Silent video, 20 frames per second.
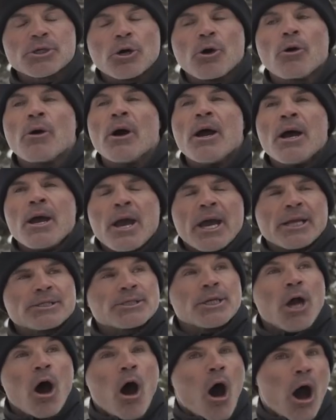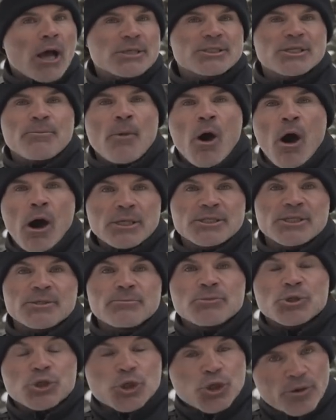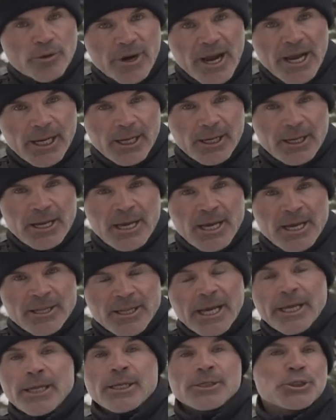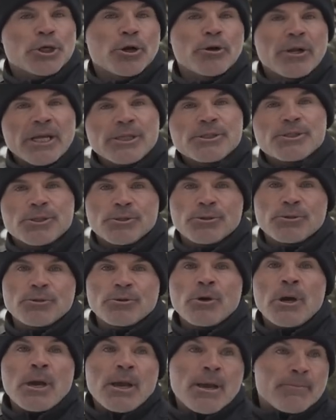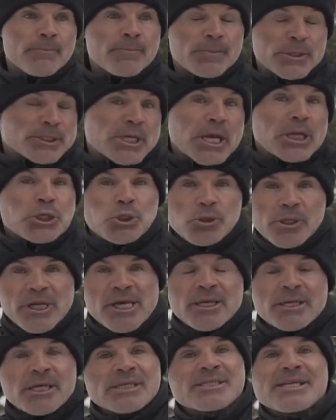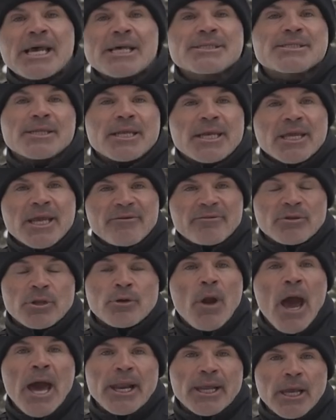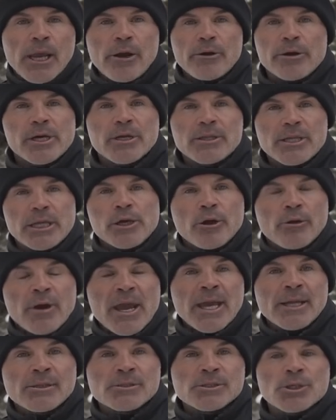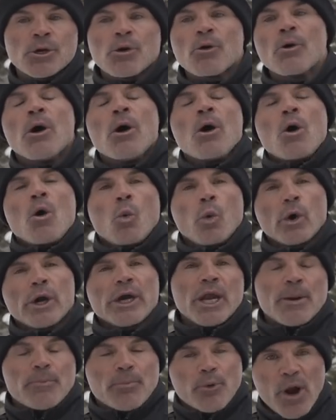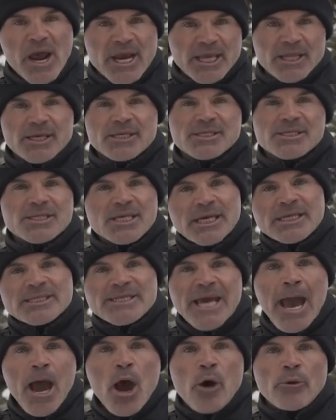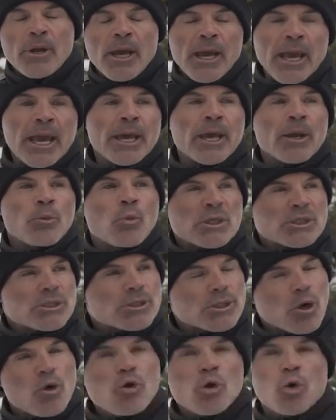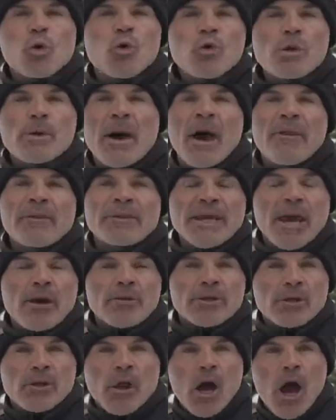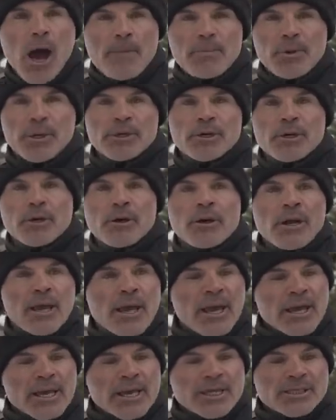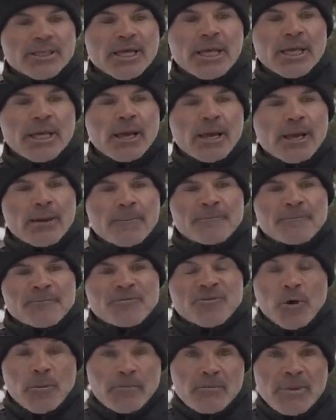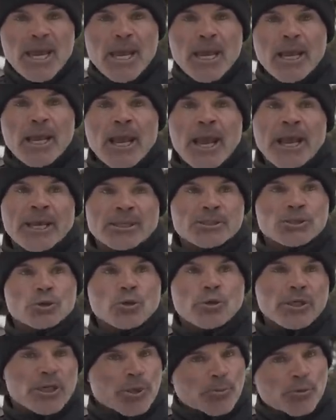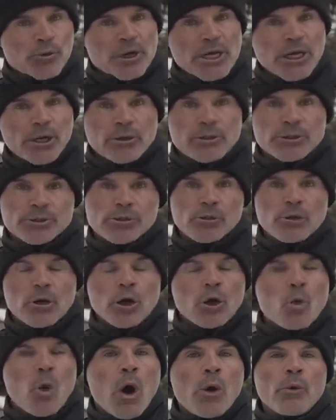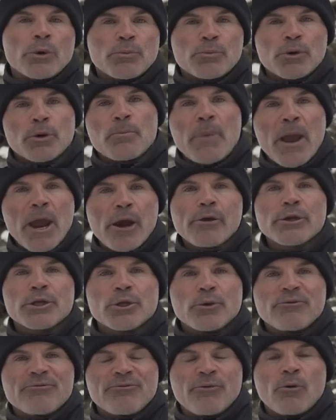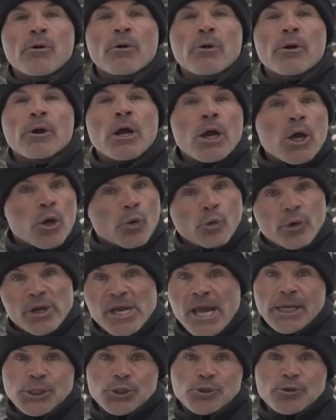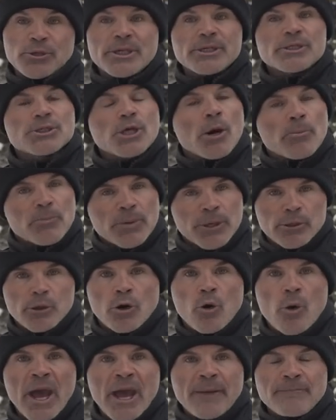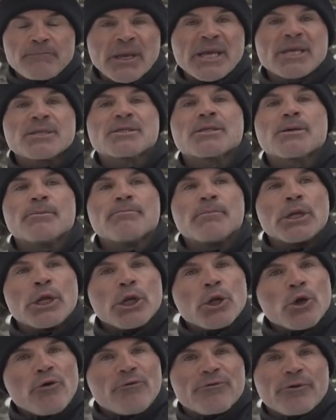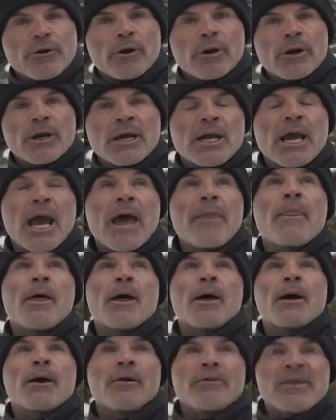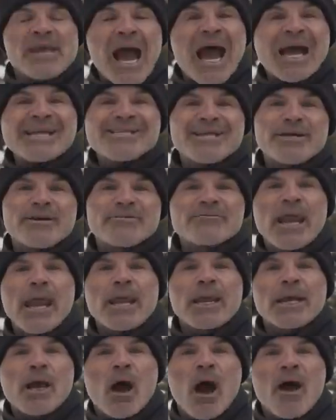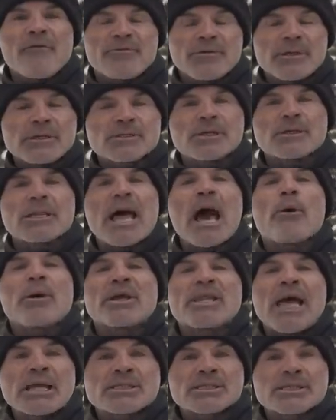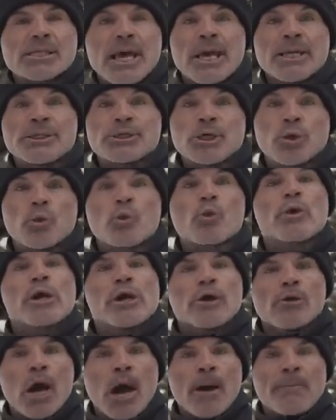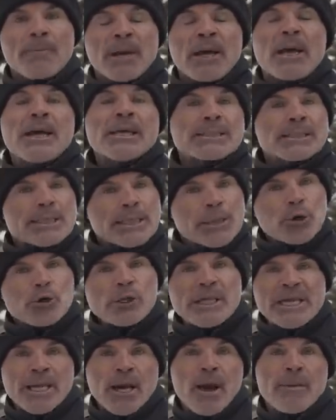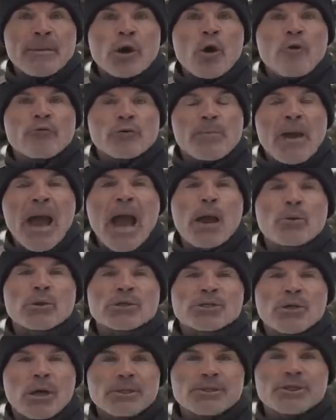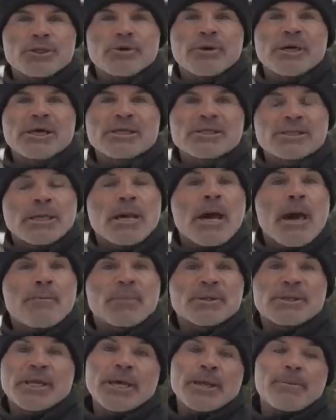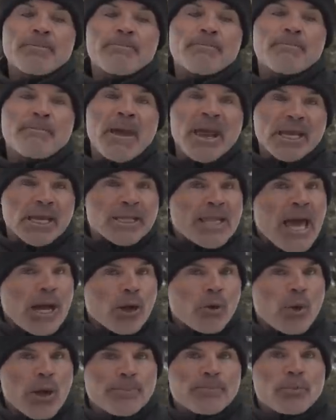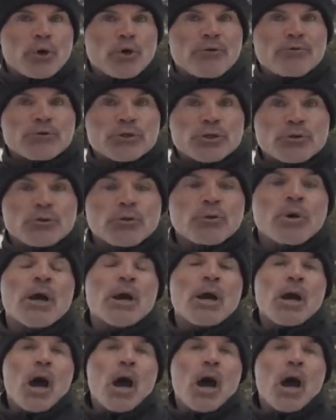So it's an awesome, awesome trick that can turn into potentially a necessity given the riding area that you're in. So we're gonna break this thing down. And what's so cool about the downhill hop under is that for me, it's sort of the precursor or what would prepare you for re-entries, a pirouette, because the maneuver and the idea of gaining confidence, allowing that sled to rear up, literally coming over backwards onto us, but then making that quick move to